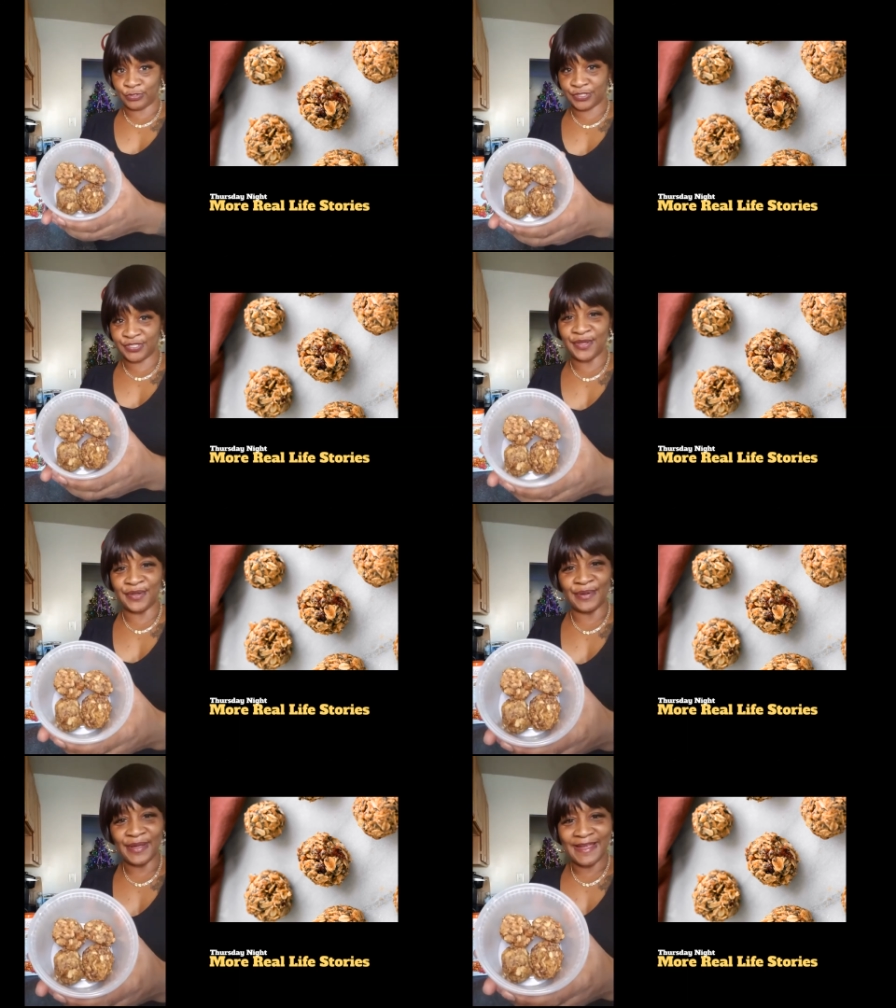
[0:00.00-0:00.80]

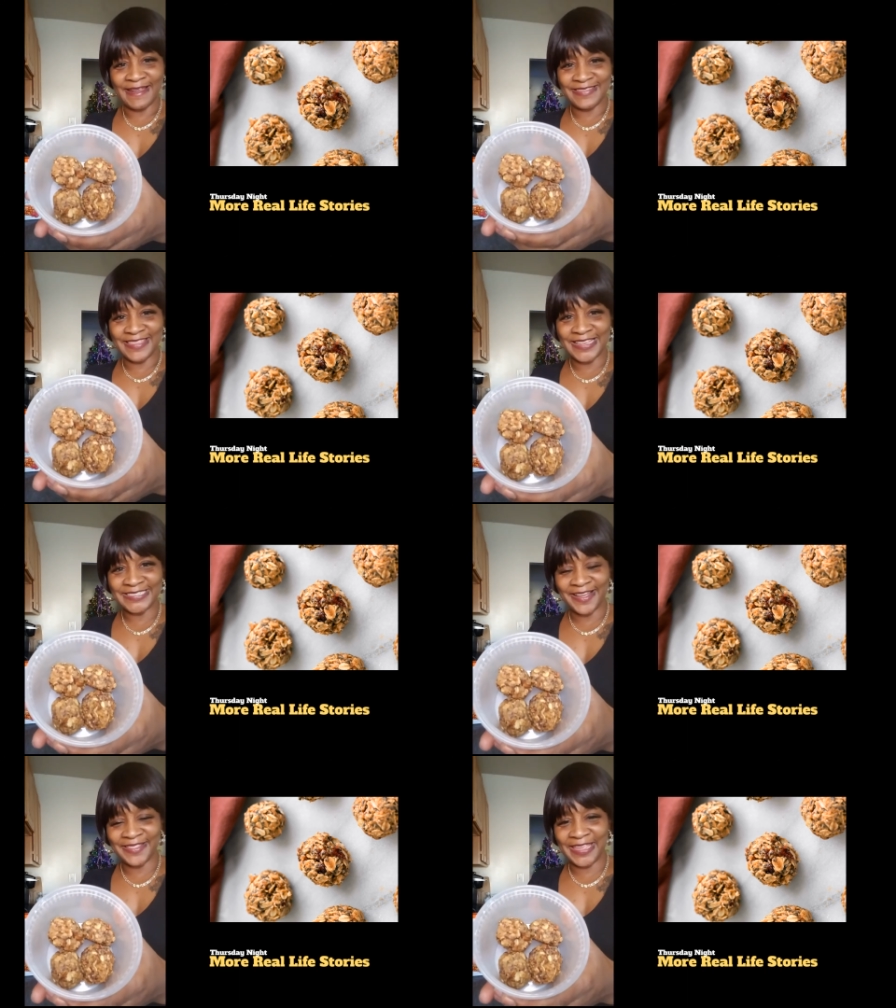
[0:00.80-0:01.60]
So these
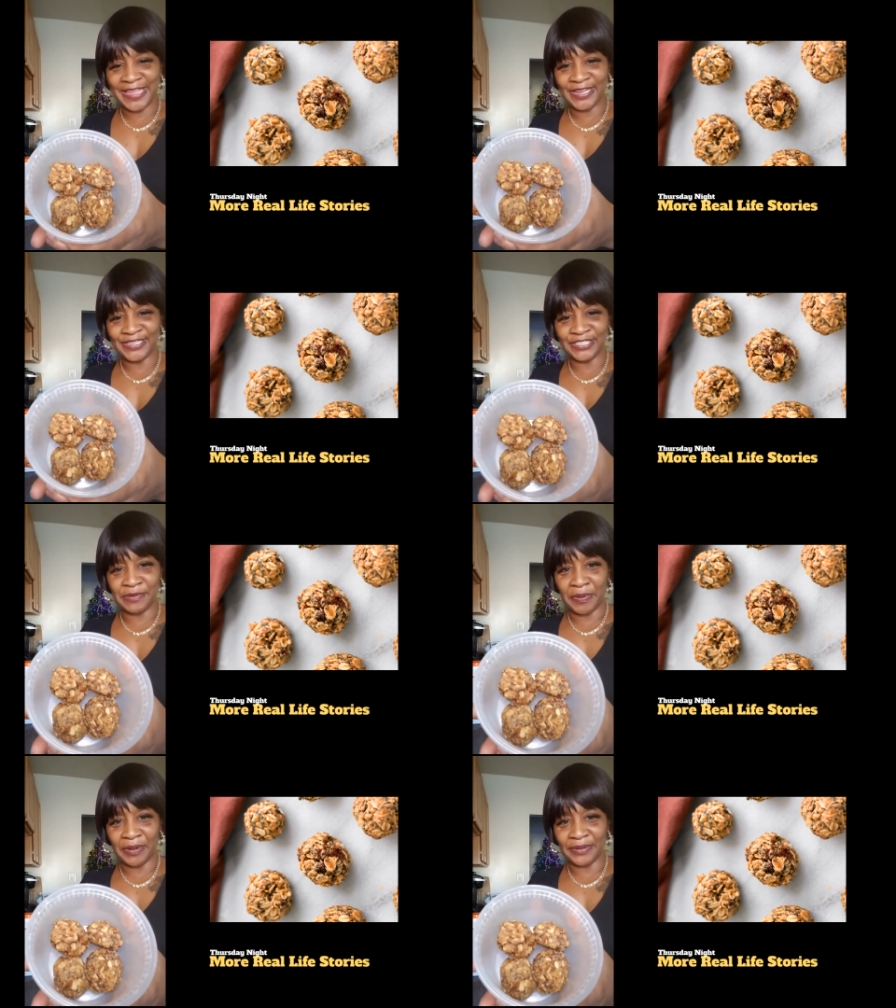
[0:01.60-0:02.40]
are the energy
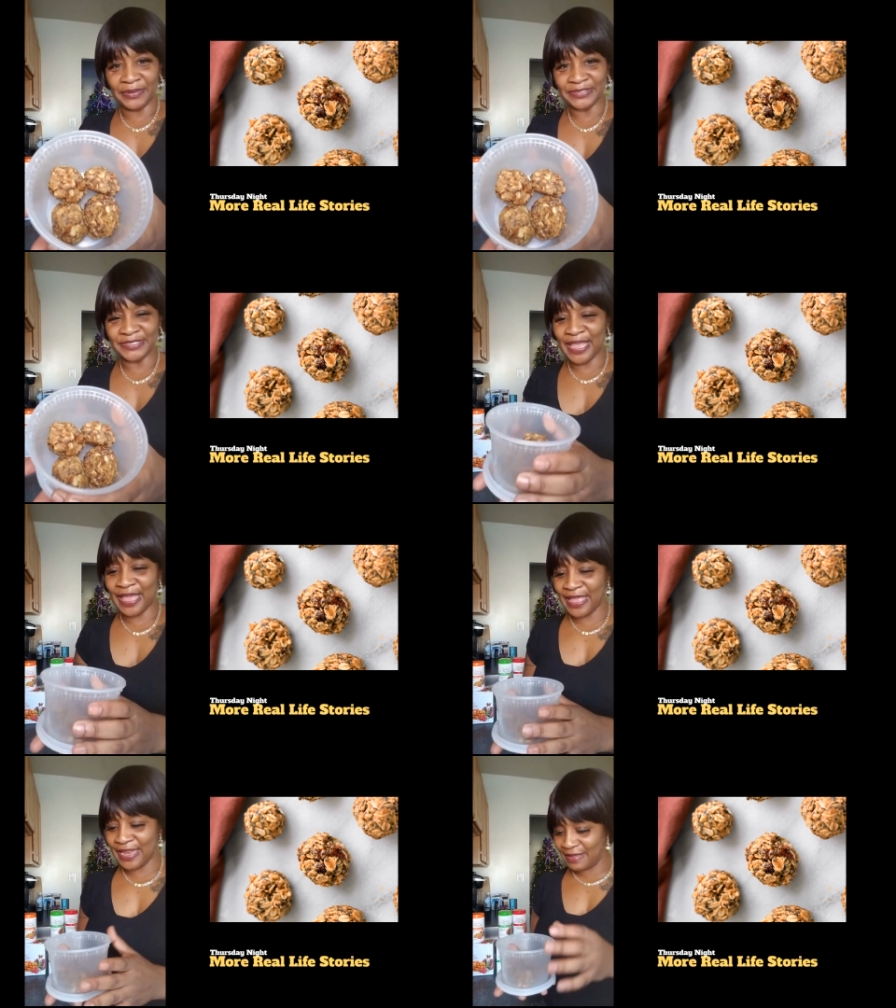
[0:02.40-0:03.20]
balls,
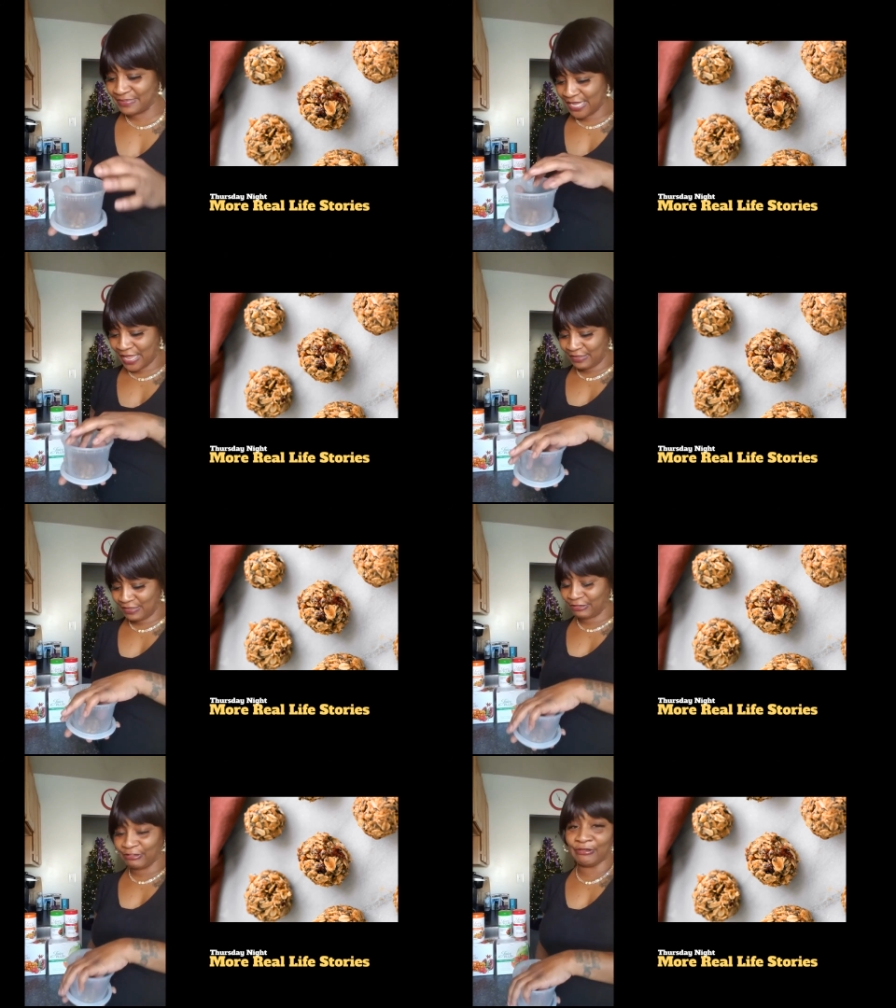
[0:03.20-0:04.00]
and I'm telling
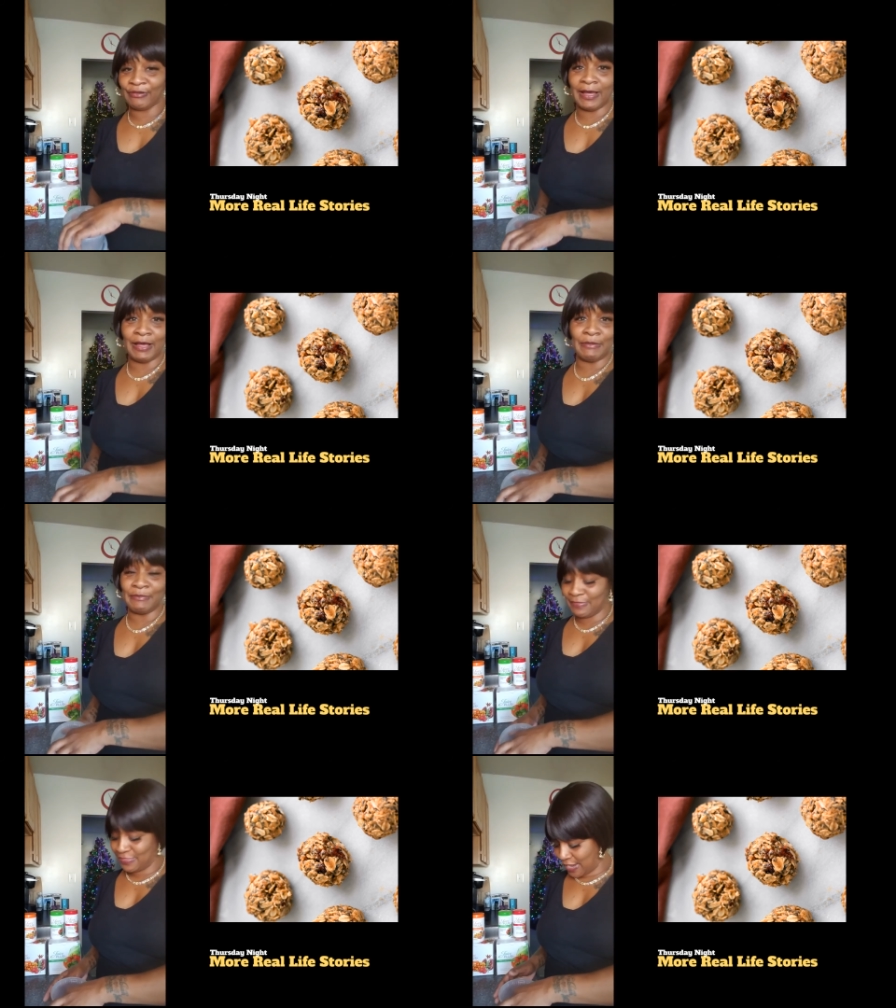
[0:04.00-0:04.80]
you, uh,
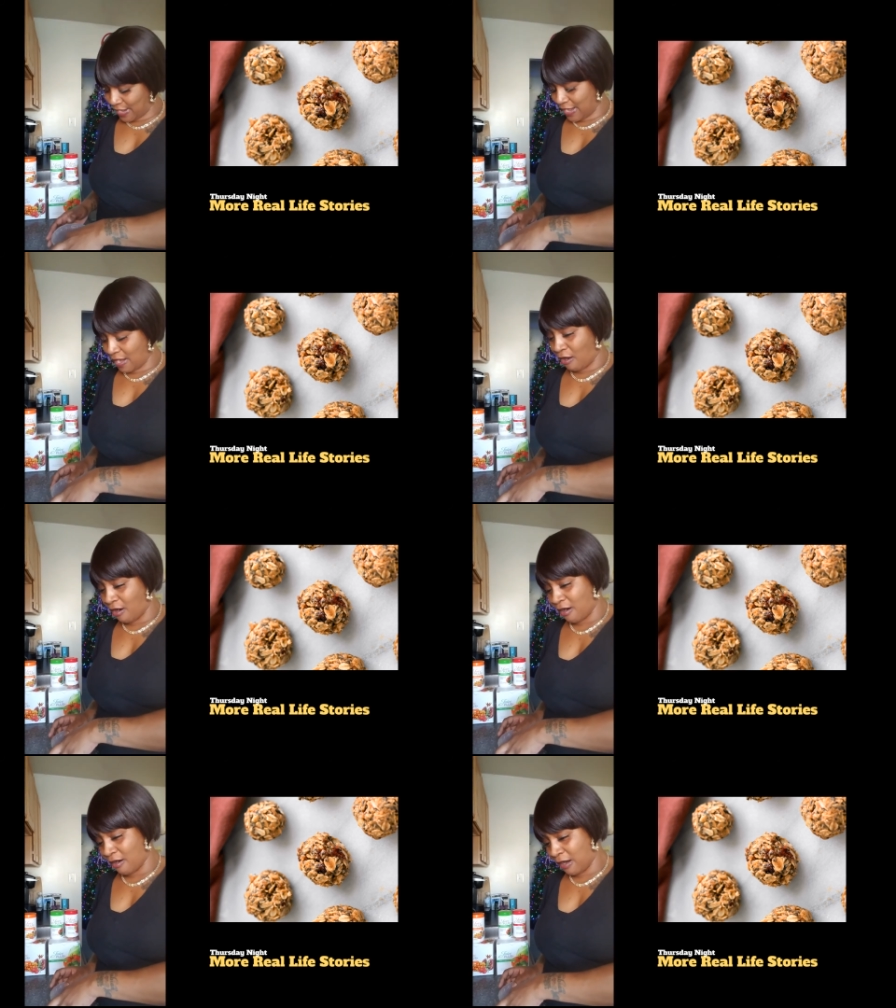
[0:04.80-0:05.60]
they
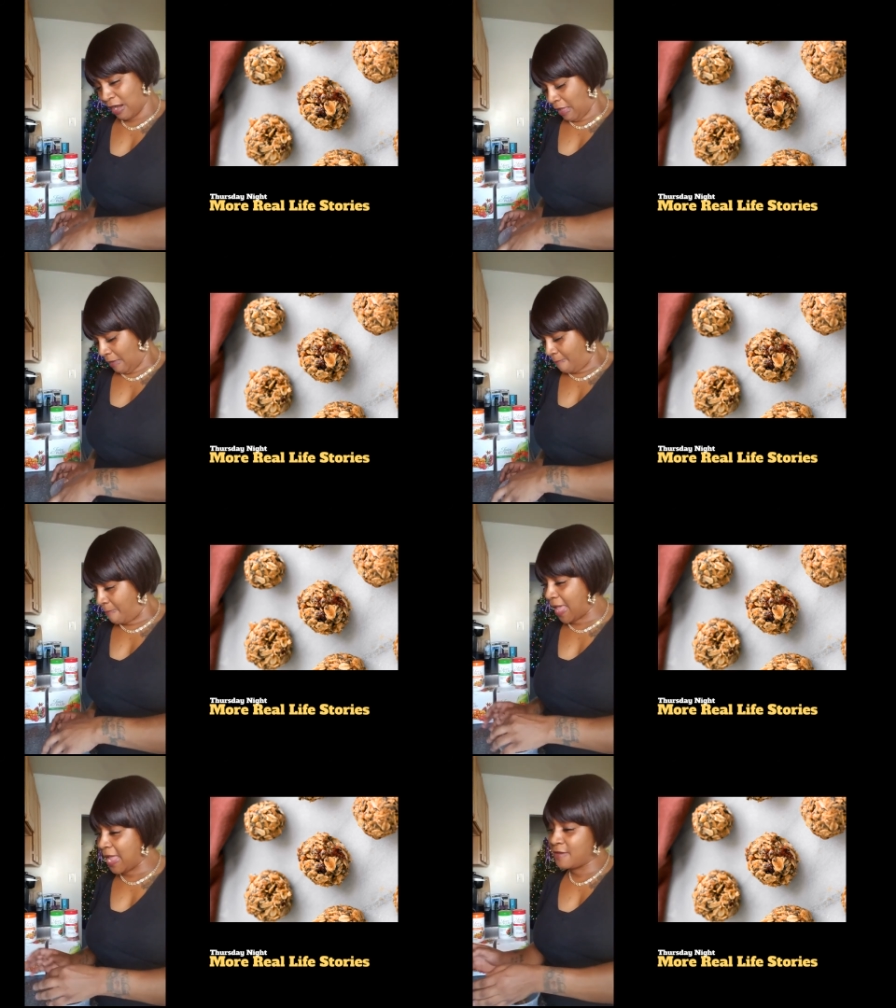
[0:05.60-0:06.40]
are
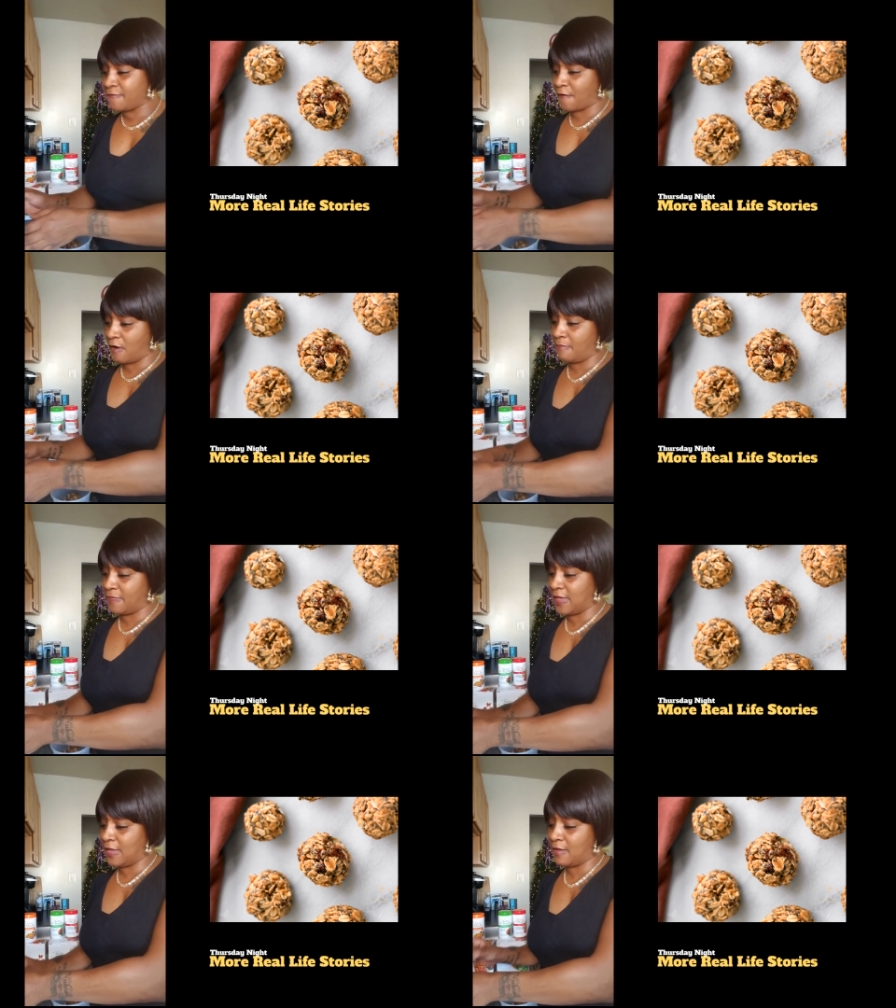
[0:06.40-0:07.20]
made from
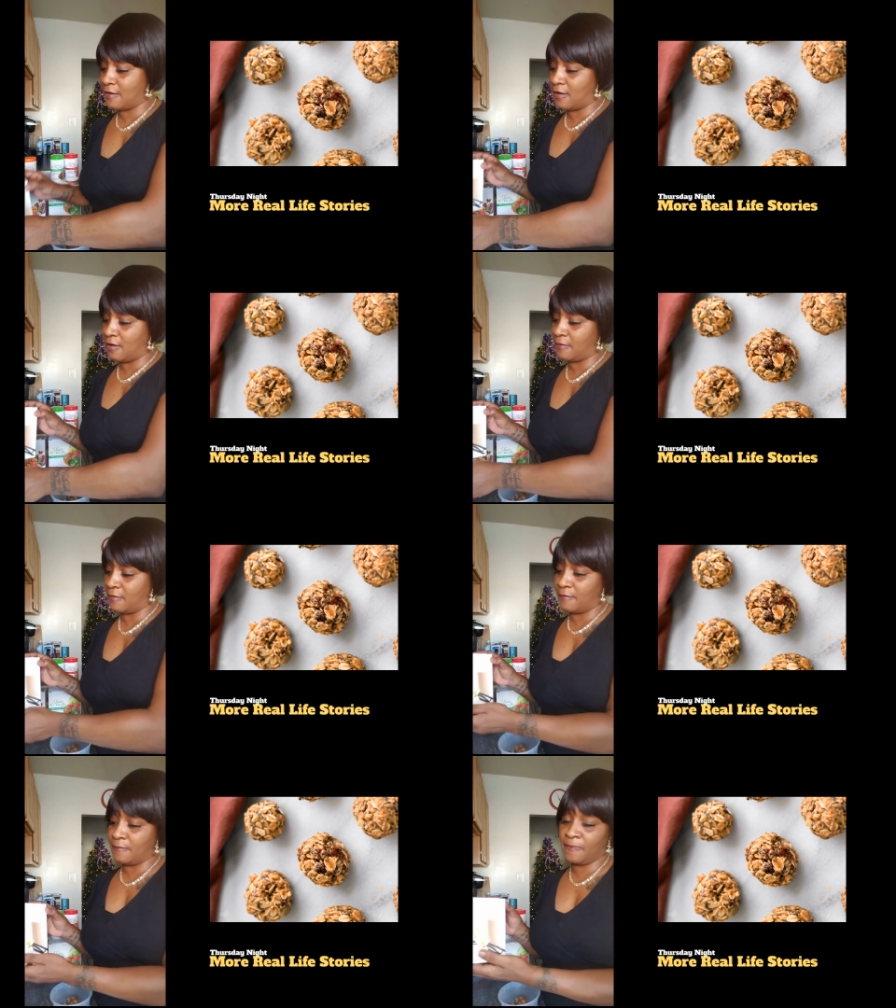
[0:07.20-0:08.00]
the uh,
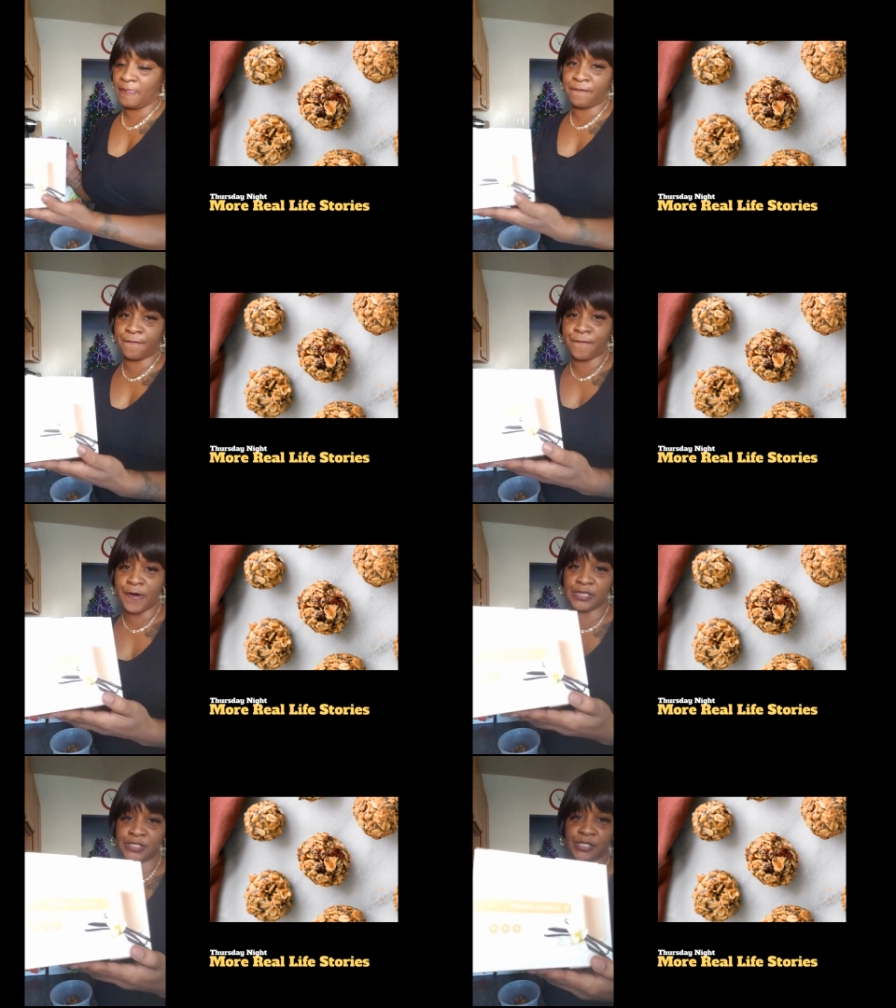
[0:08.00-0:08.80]

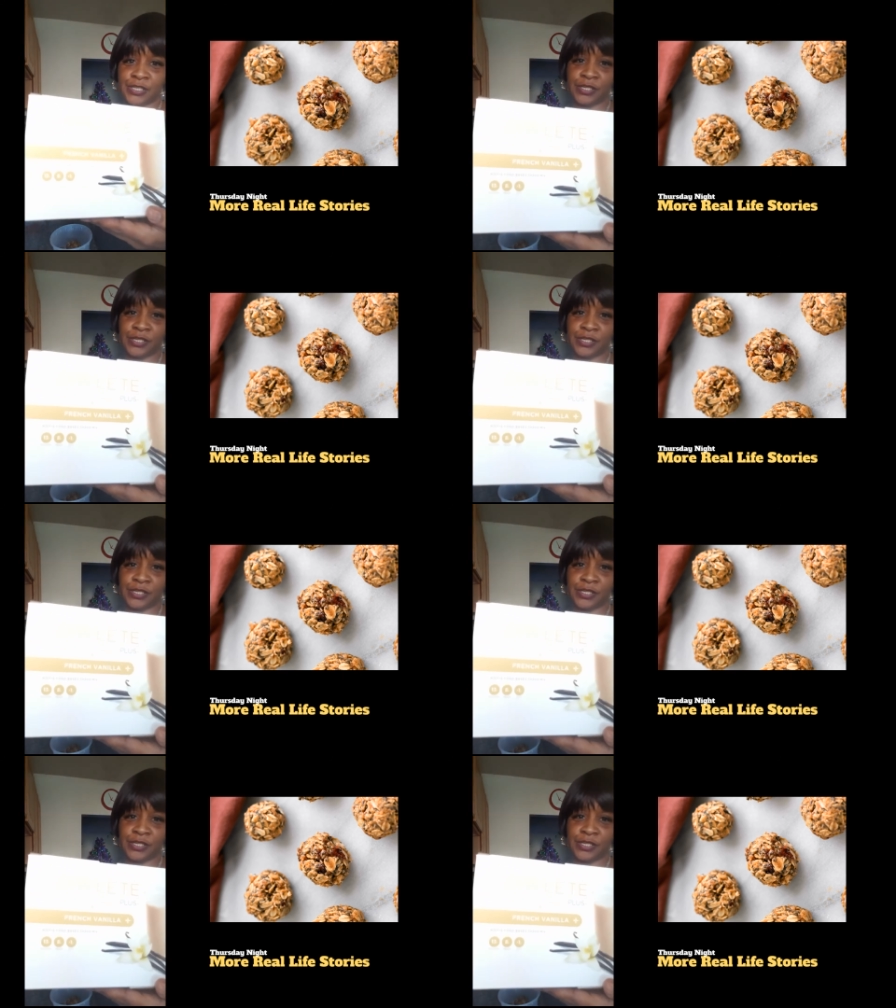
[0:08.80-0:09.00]
French